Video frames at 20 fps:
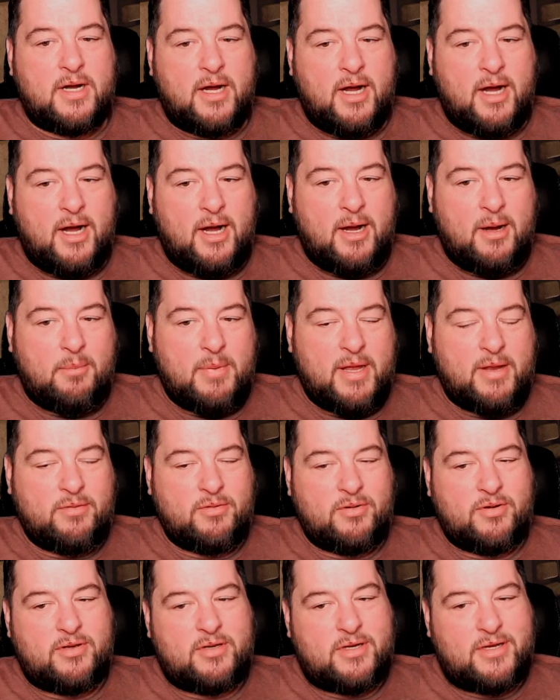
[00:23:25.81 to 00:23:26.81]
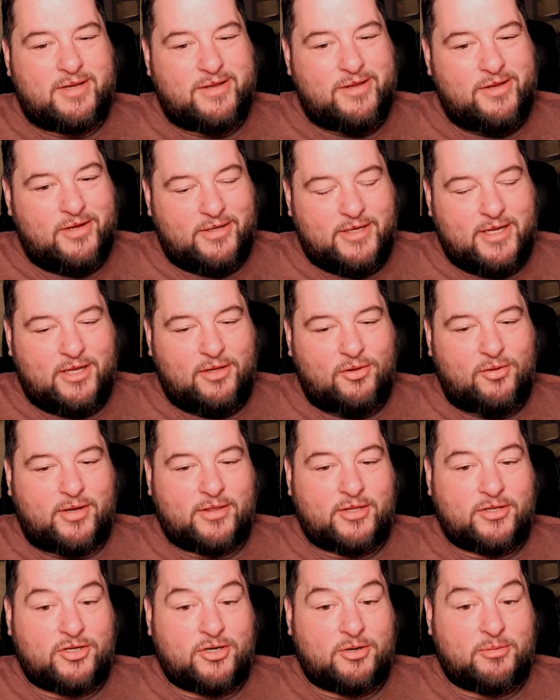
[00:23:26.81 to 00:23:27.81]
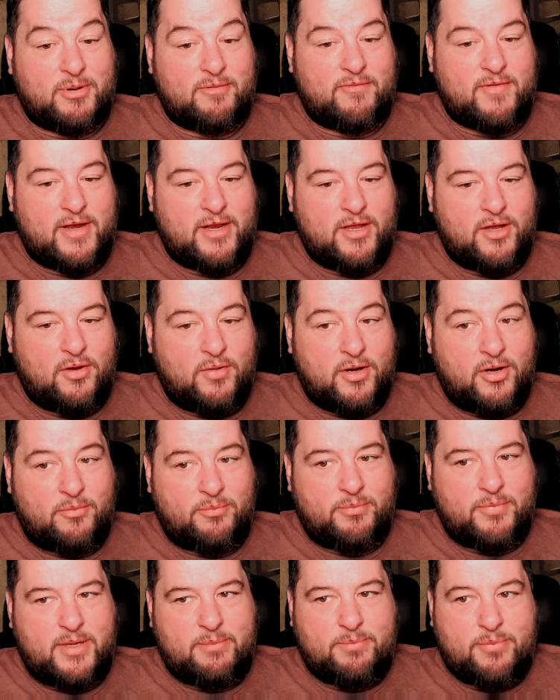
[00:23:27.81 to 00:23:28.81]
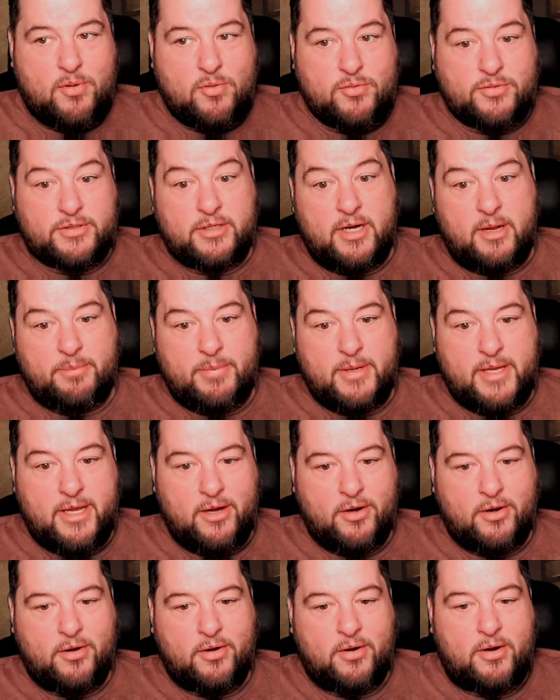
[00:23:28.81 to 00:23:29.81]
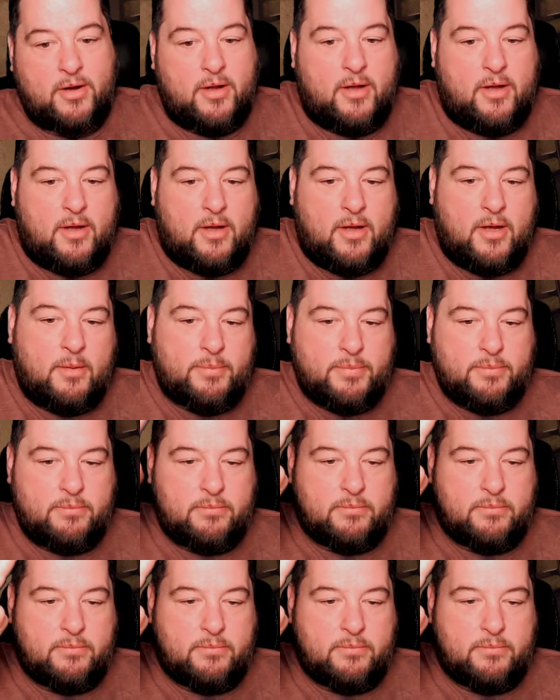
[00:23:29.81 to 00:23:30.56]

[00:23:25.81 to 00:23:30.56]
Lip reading: And you can take a look at the tournament video. It'll be posted up here, up